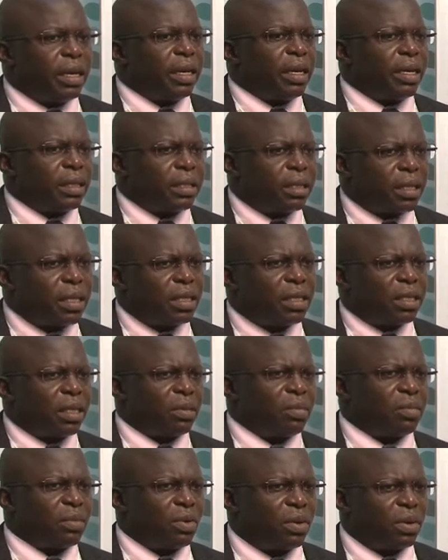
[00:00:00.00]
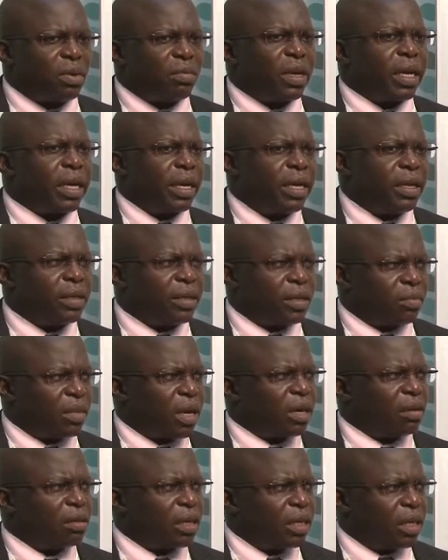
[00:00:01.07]
a system or a mechanism
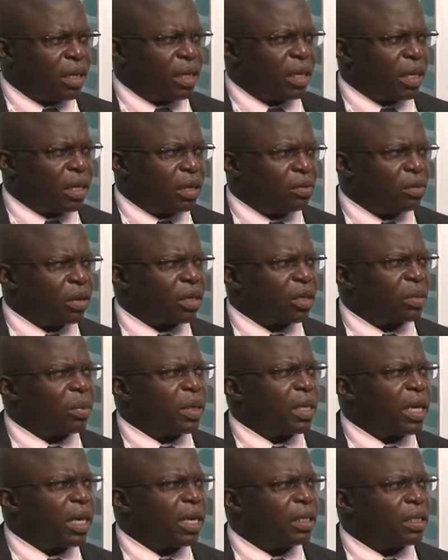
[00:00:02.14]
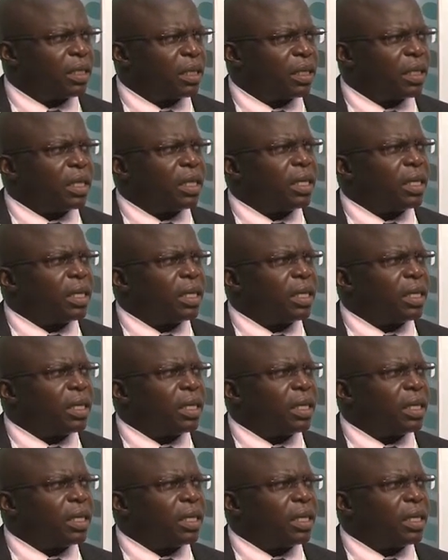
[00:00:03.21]
agreed here to expedite